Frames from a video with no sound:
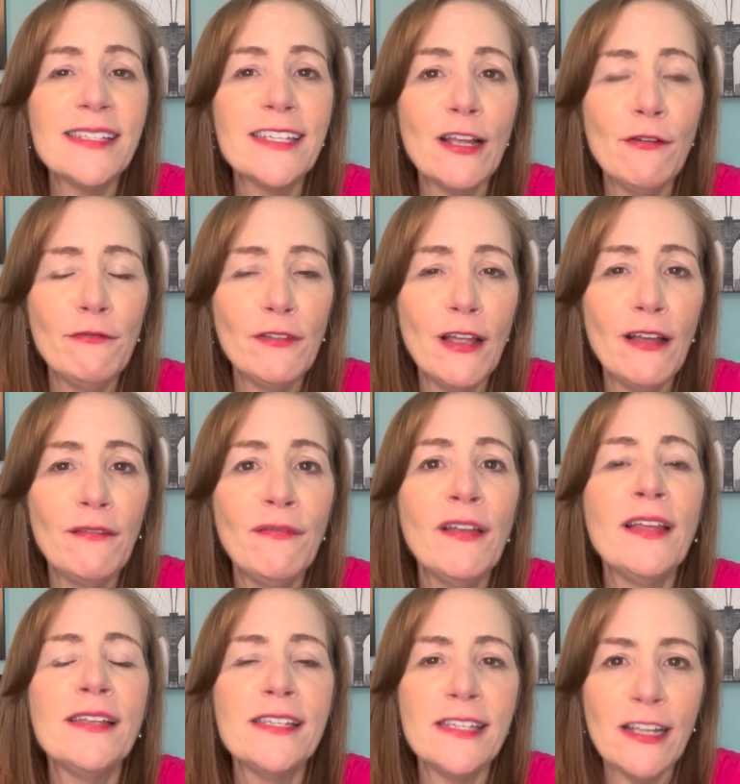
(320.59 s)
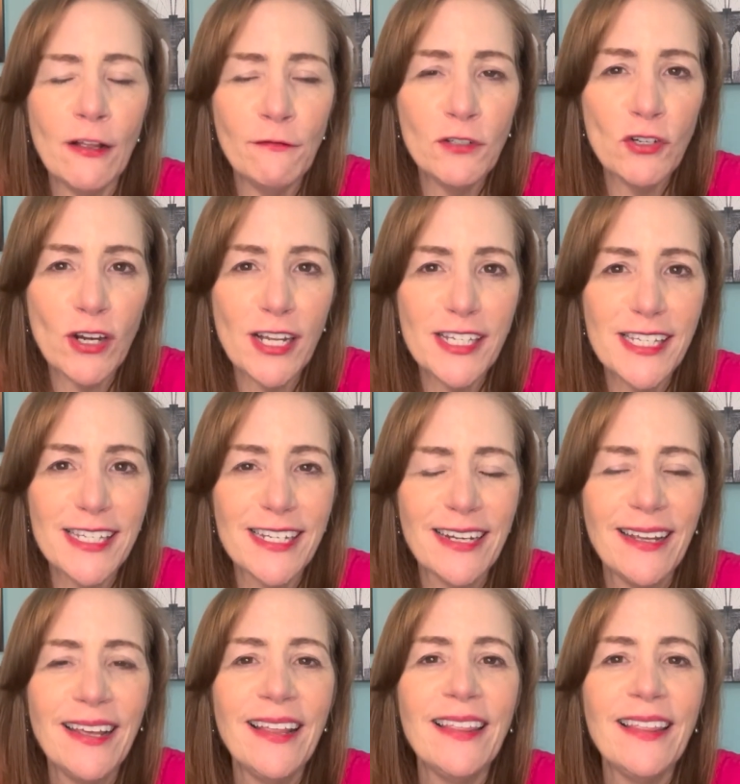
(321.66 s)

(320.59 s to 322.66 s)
Self-love, self-trust.